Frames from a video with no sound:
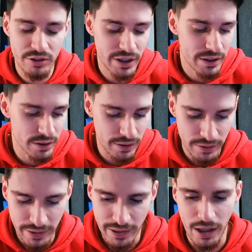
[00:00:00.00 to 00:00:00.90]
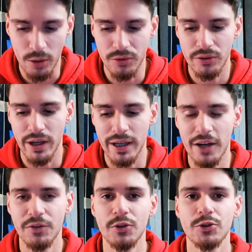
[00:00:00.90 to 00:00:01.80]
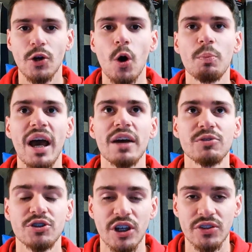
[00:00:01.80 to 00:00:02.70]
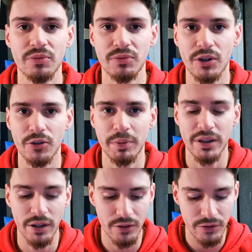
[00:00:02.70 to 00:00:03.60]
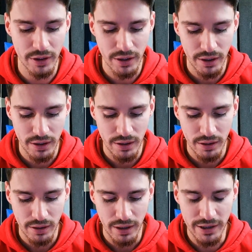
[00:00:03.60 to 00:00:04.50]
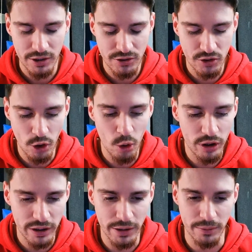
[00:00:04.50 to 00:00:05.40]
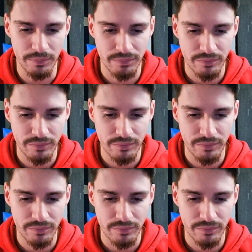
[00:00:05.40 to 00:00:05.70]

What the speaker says: need to clean house. And I feel so bad for Justin Fields because it is so clear